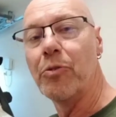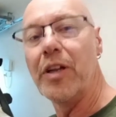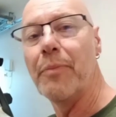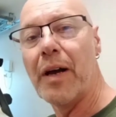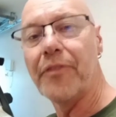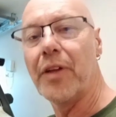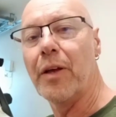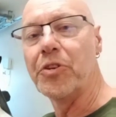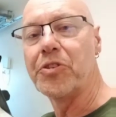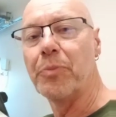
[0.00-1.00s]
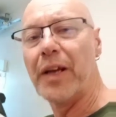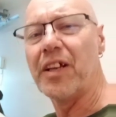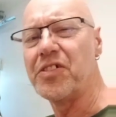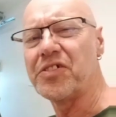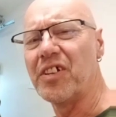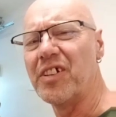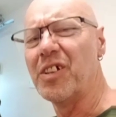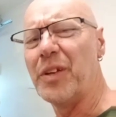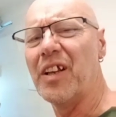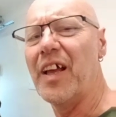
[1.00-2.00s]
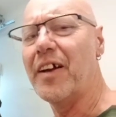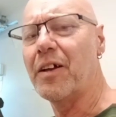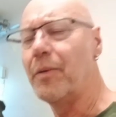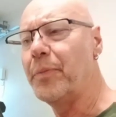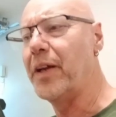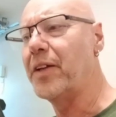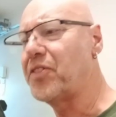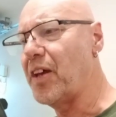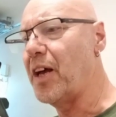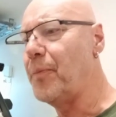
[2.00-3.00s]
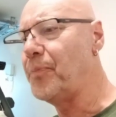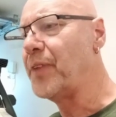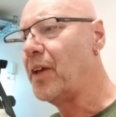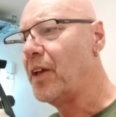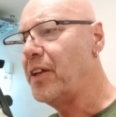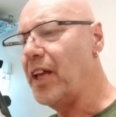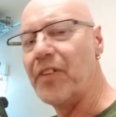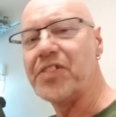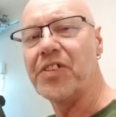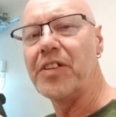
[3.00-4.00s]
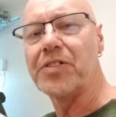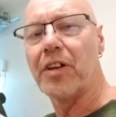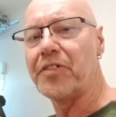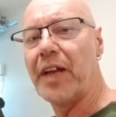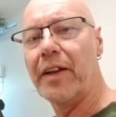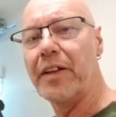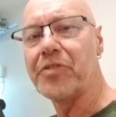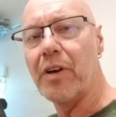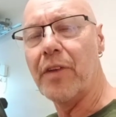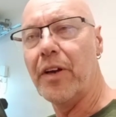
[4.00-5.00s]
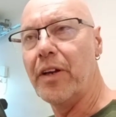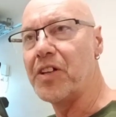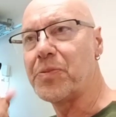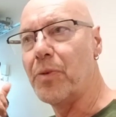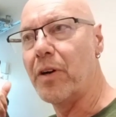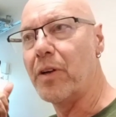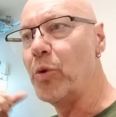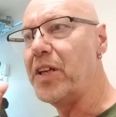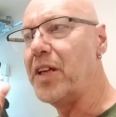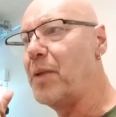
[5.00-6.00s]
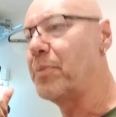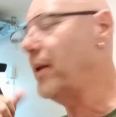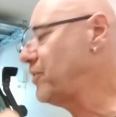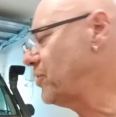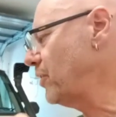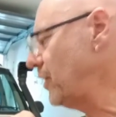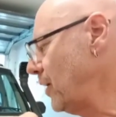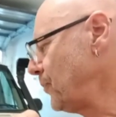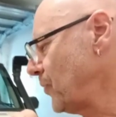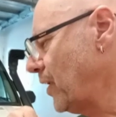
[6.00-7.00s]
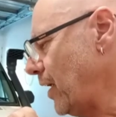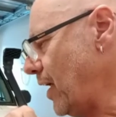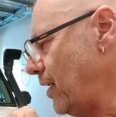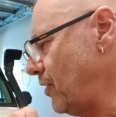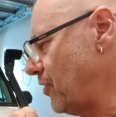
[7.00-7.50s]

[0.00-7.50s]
rear muffler, which will make it just a little bit louder. But this thing's not a daily driver. It's my weekend play toy, and